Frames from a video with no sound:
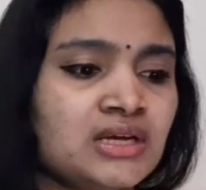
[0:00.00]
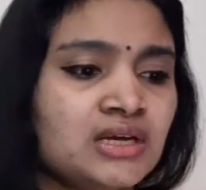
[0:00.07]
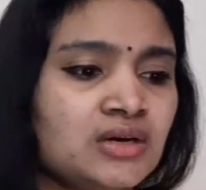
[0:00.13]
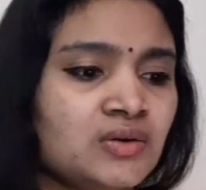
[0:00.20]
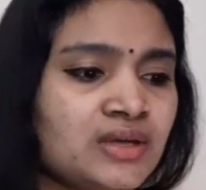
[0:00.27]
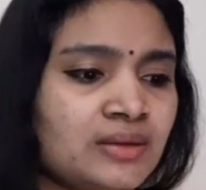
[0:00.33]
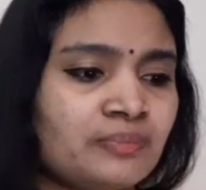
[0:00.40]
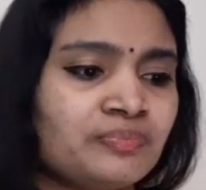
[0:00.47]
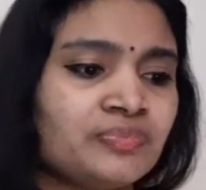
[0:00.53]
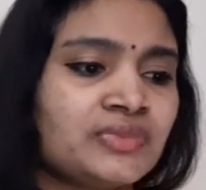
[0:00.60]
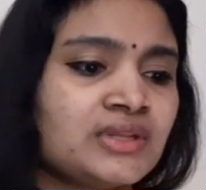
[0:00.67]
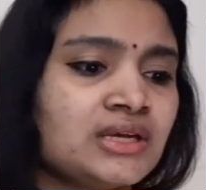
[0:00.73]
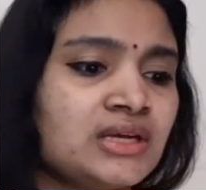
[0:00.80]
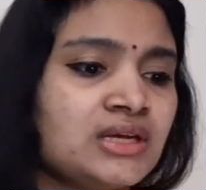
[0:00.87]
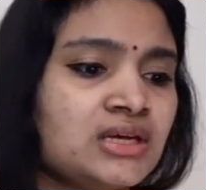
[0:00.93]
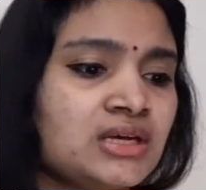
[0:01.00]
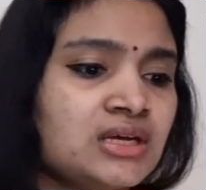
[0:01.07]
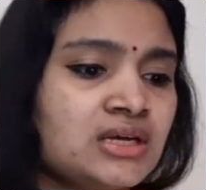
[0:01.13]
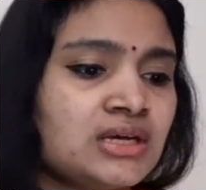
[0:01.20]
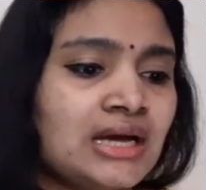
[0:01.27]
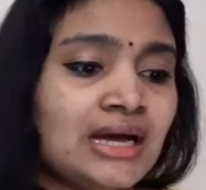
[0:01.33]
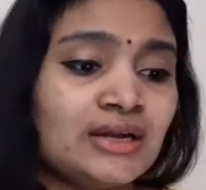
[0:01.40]
Okay.
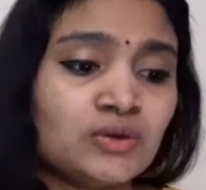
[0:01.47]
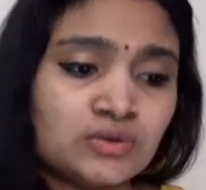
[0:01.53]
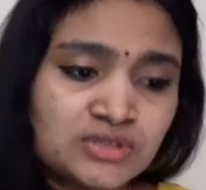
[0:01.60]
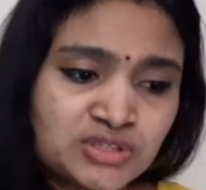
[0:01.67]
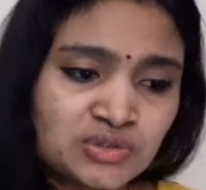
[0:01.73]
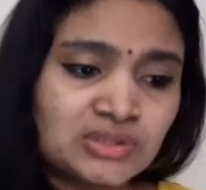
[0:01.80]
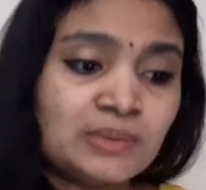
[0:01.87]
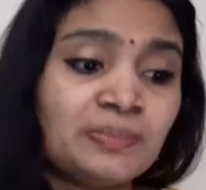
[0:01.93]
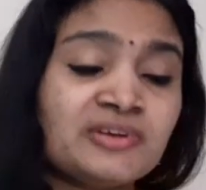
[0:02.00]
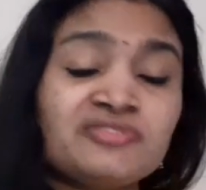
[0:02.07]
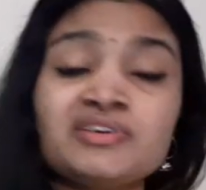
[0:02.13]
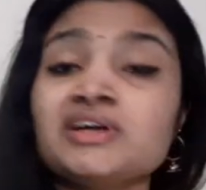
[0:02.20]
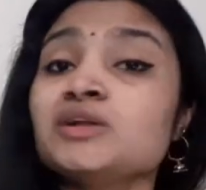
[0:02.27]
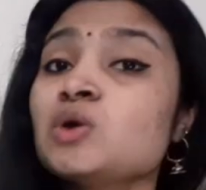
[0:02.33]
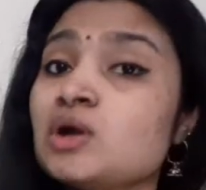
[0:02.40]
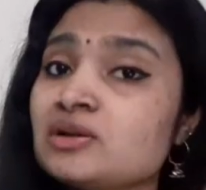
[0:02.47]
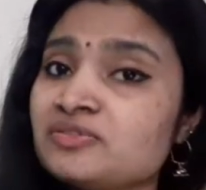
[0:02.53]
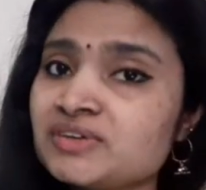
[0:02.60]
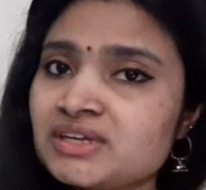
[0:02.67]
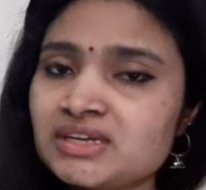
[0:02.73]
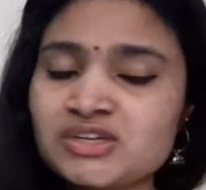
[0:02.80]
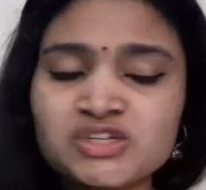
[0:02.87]
And also the preferred
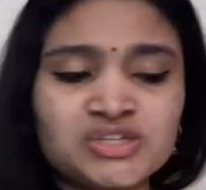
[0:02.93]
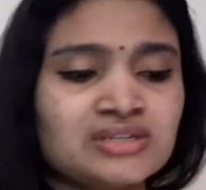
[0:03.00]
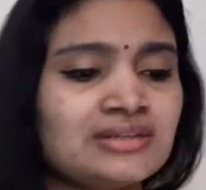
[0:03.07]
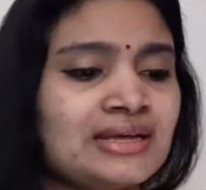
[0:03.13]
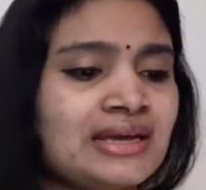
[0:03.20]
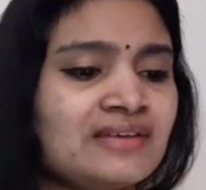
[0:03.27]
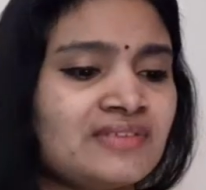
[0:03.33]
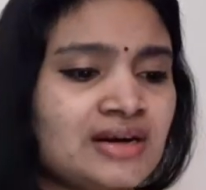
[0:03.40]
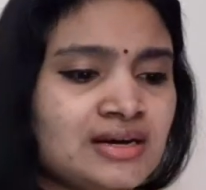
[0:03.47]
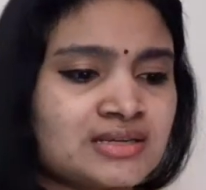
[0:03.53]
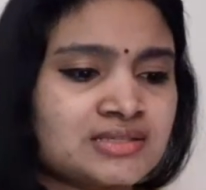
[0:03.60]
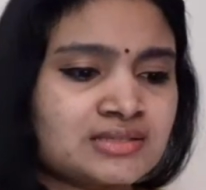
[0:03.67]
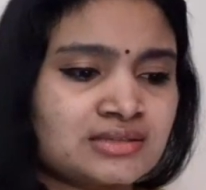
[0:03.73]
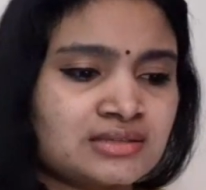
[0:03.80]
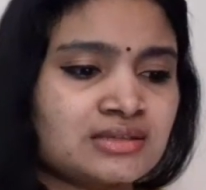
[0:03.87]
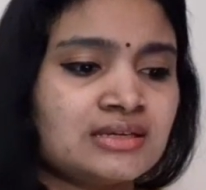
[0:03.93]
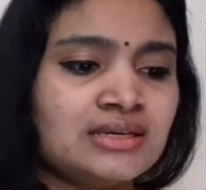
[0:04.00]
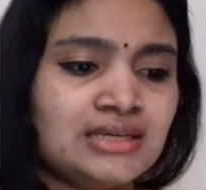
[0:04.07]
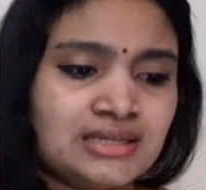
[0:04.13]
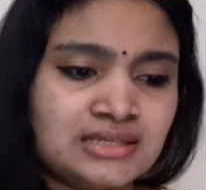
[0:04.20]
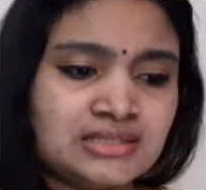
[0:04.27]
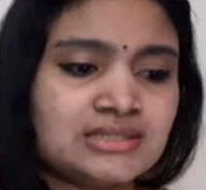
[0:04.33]
qualification they have asked
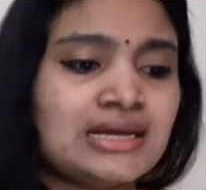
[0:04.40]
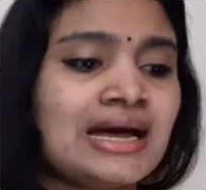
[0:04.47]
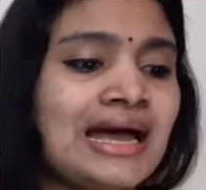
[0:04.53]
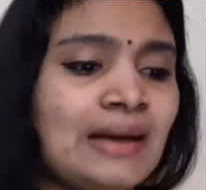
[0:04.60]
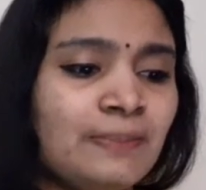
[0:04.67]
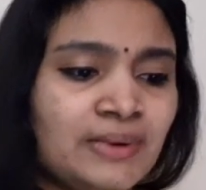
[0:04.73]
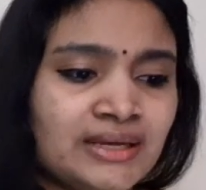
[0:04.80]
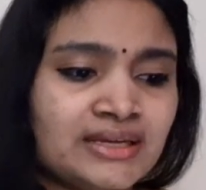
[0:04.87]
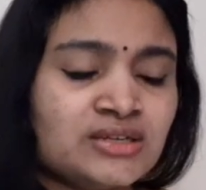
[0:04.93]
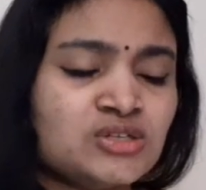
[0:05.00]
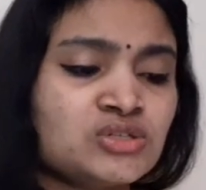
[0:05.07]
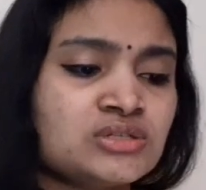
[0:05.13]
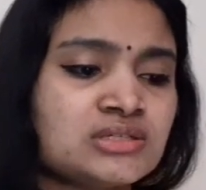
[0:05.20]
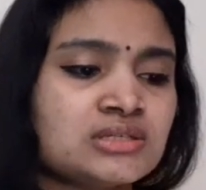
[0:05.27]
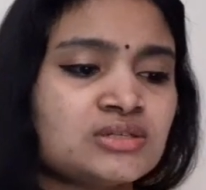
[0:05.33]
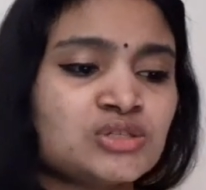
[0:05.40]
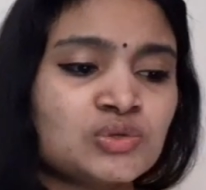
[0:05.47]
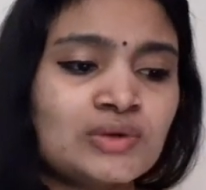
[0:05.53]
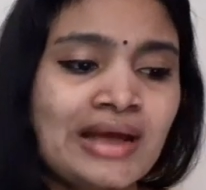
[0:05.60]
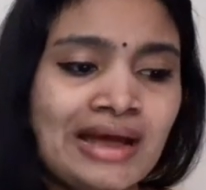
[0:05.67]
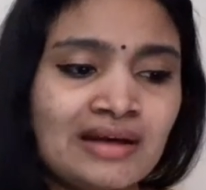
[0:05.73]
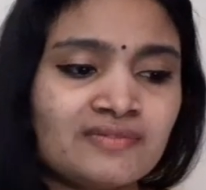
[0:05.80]
is, applicants
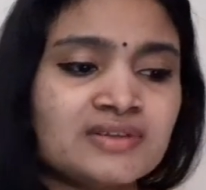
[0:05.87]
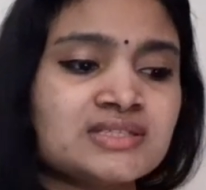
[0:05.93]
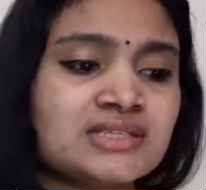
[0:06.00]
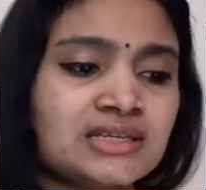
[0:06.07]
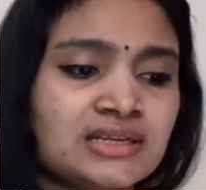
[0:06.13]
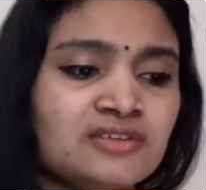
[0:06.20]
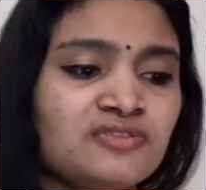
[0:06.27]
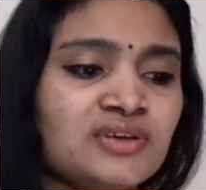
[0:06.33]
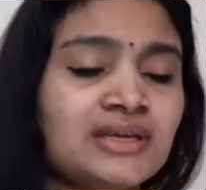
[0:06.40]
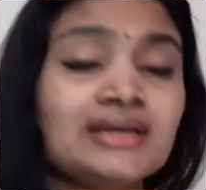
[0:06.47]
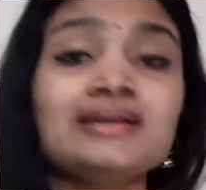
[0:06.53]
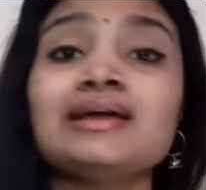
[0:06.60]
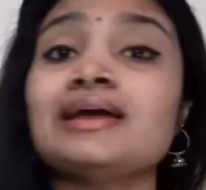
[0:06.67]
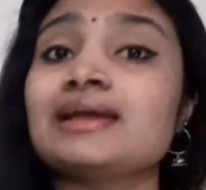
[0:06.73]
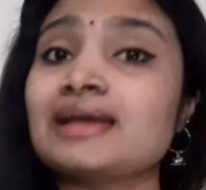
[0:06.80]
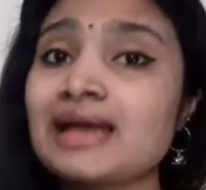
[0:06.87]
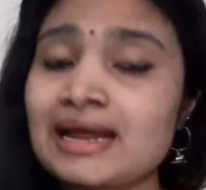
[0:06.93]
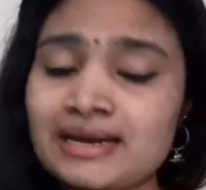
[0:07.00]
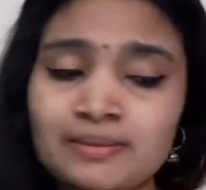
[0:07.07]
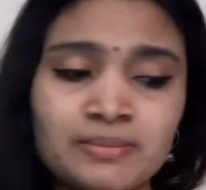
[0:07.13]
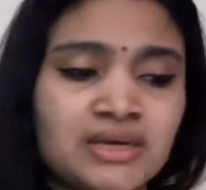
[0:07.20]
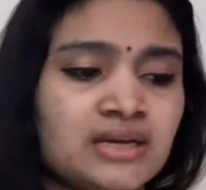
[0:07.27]
should have a significant
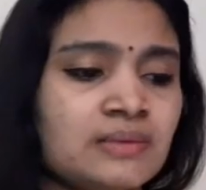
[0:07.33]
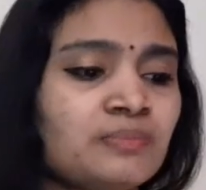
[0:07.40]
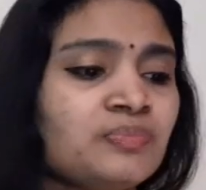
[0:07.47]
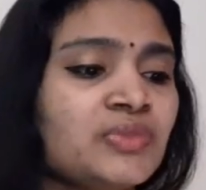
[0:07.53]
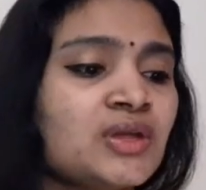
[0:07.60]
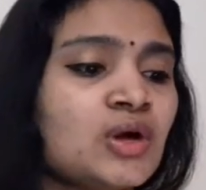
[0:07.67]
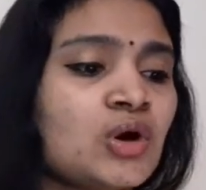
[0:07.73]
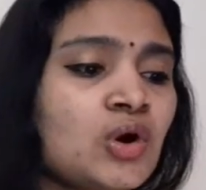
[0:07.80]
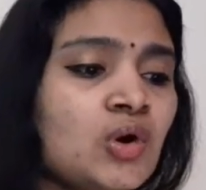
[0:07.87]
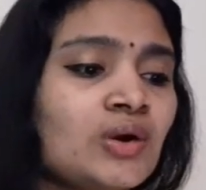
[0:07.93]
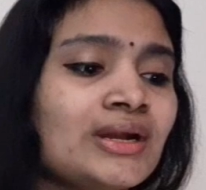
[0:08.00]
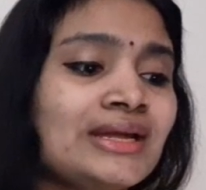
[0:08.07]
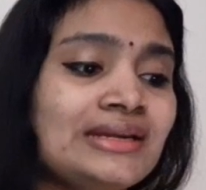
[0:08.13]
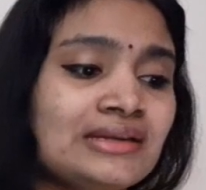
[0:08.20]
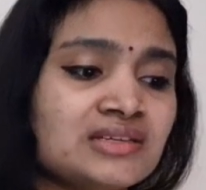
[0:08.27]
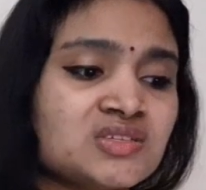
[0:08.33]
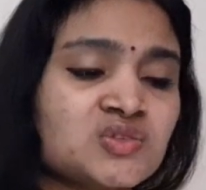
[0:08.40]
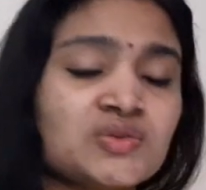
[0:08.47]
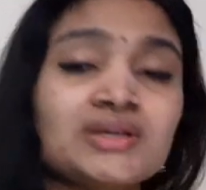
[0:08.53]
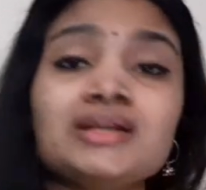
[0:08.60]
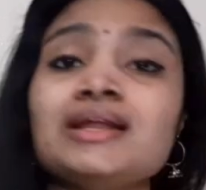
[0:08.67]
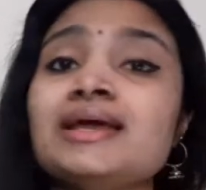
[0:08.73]
academic or
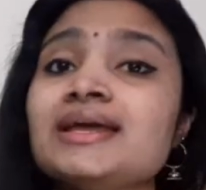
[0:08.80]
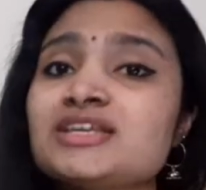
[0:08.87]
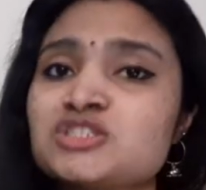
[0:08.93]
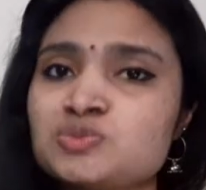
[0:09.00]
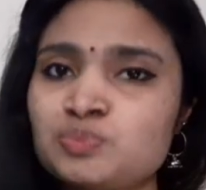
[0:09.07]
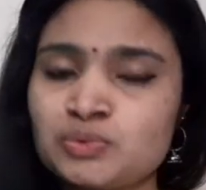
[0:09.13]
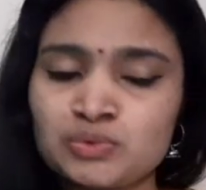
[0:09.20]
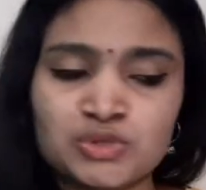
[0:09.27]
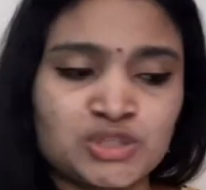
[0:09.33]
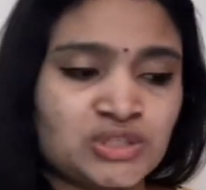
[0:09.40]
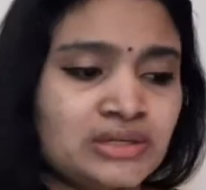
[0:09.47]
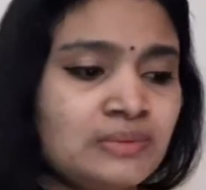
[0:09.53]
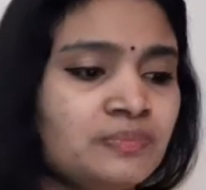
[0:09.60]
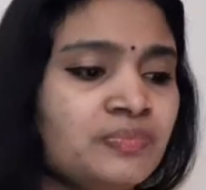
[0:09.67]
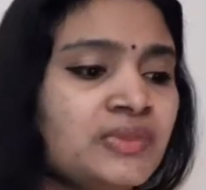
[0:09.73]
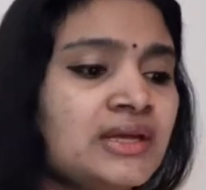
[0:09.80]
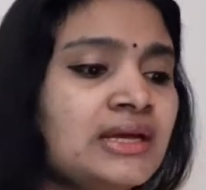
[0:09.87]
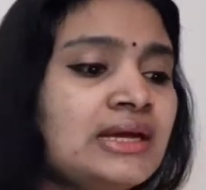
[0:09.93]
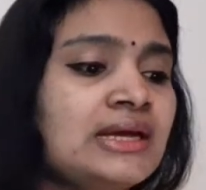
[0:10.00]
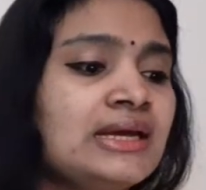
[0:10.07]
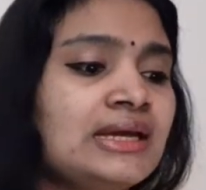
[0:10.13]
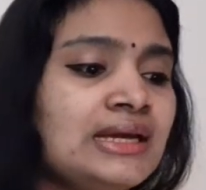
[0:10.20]
industrial exposure
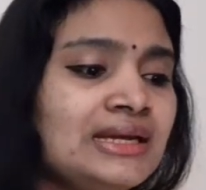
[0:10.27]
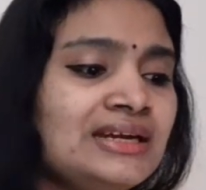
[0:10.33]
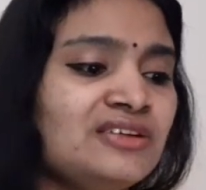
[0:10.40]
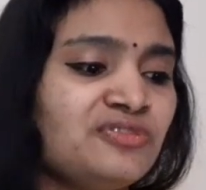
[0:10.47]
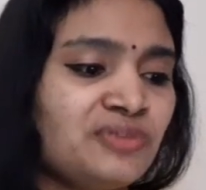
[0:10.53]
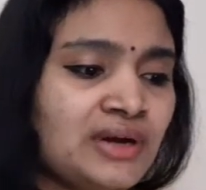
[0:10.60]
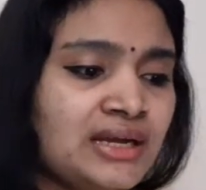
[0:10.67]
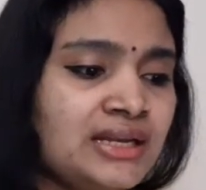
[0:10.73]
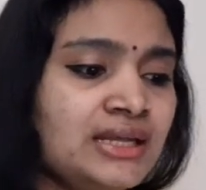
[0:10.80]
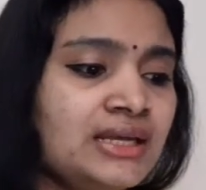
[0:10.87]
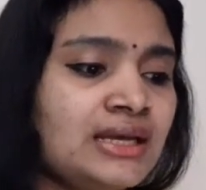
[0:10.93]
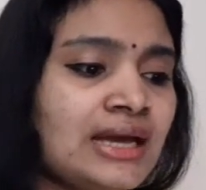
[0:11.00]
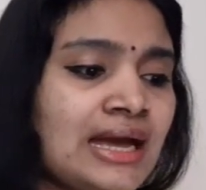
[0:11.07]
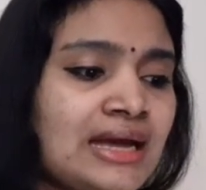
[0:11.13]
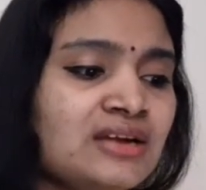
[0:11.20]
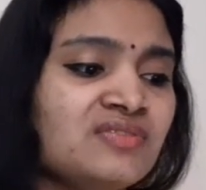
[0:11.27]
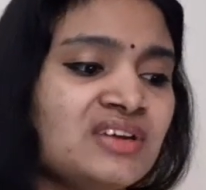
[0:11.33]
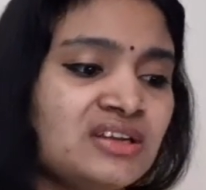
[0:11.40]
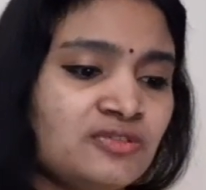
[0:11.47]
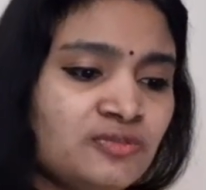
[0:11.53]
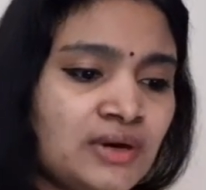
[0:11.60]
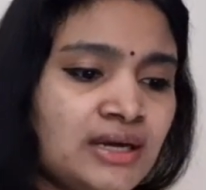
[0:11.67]
in defining and
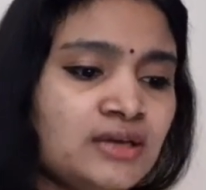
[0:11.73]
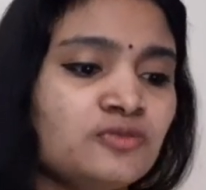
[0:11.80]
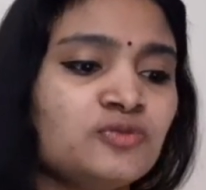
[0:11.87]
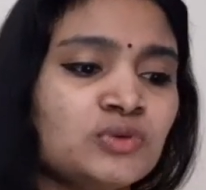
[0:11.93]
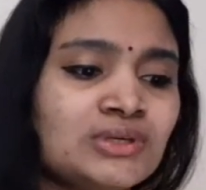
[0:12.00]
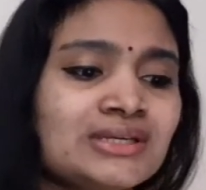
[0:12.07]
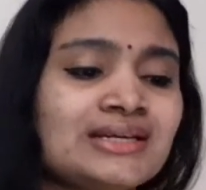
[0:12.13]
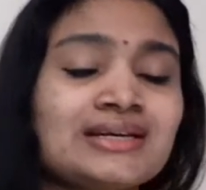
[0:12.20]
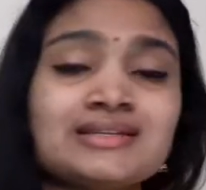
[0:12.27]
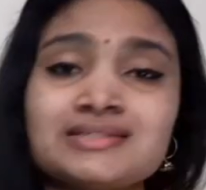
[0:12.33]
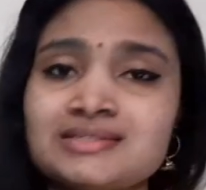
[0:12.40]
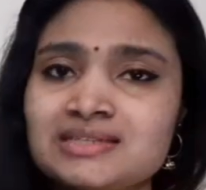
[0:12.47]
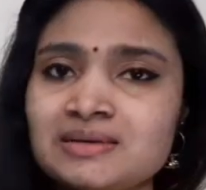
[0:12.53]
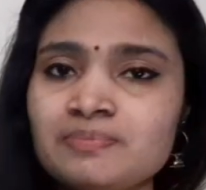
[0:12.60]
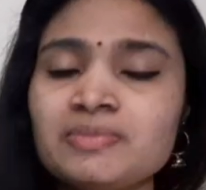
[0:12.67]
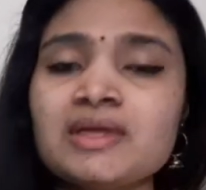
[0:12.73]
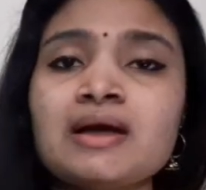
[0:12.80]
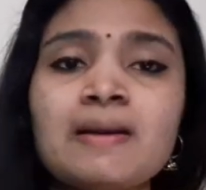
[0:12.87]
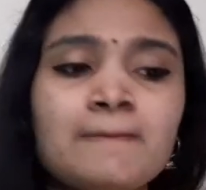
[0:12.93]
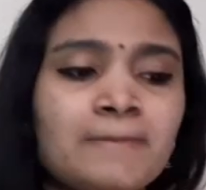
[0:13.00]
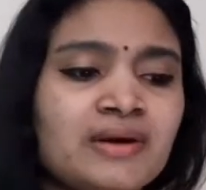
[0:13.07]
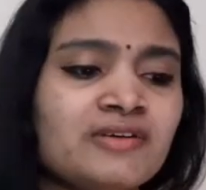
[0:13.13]
verifying full custom
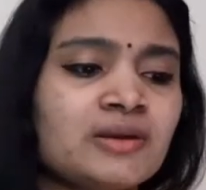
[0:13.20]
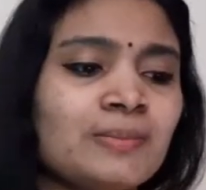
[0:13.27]
power